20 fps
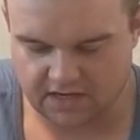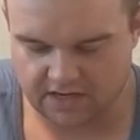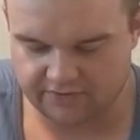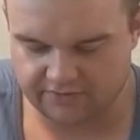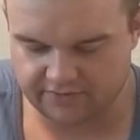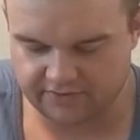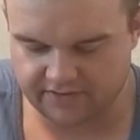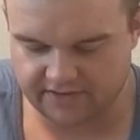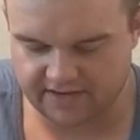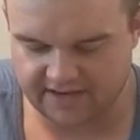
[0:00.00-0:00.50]

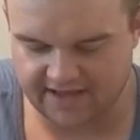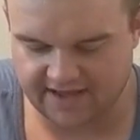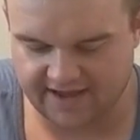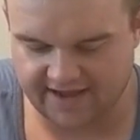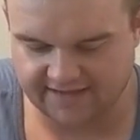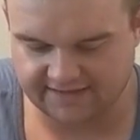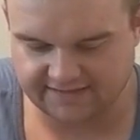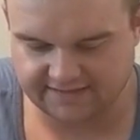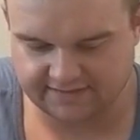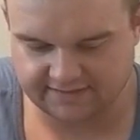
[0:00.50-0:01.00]
Other than
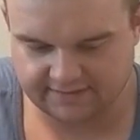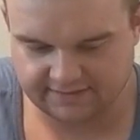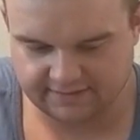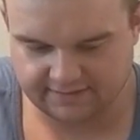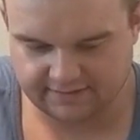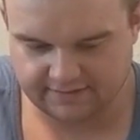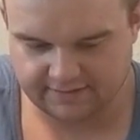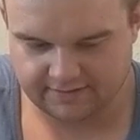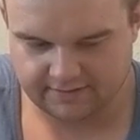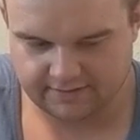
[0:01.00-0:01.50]
that,
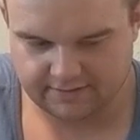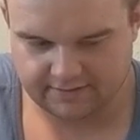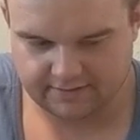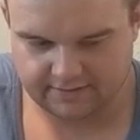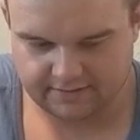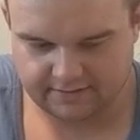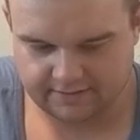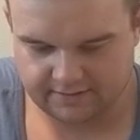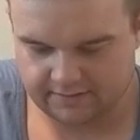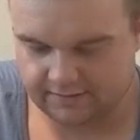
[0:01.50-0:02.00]

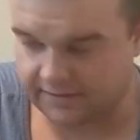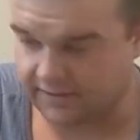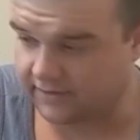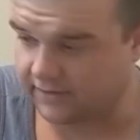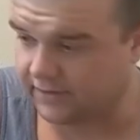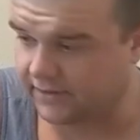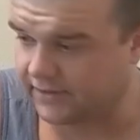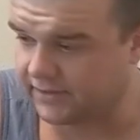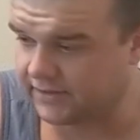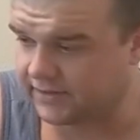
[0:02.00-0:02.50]

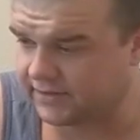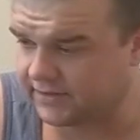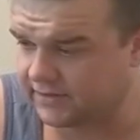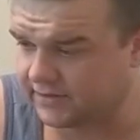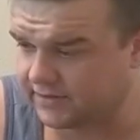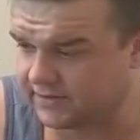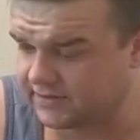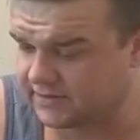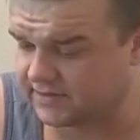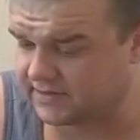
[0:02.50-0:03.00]
there
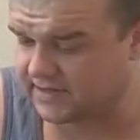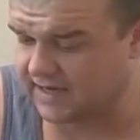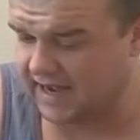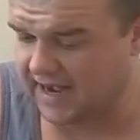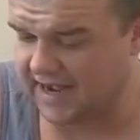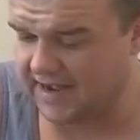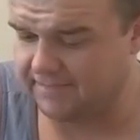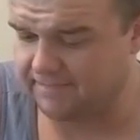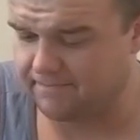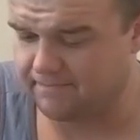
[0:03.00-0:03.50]
is
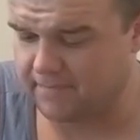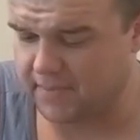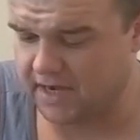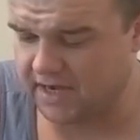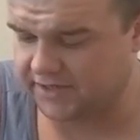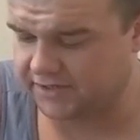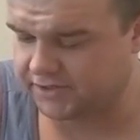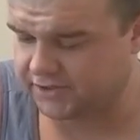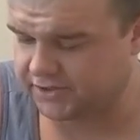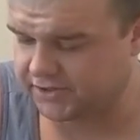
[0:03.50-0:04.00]
not
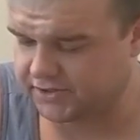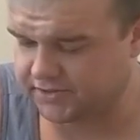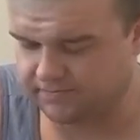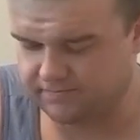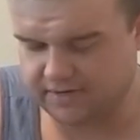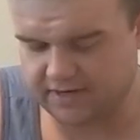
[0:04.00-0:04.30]
much.